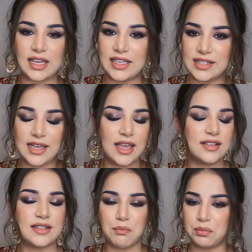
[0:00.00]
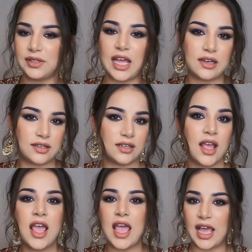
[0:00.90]
easy and simple and
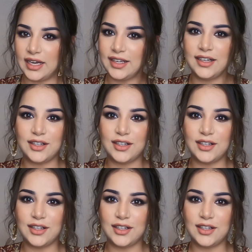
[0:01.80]
elegant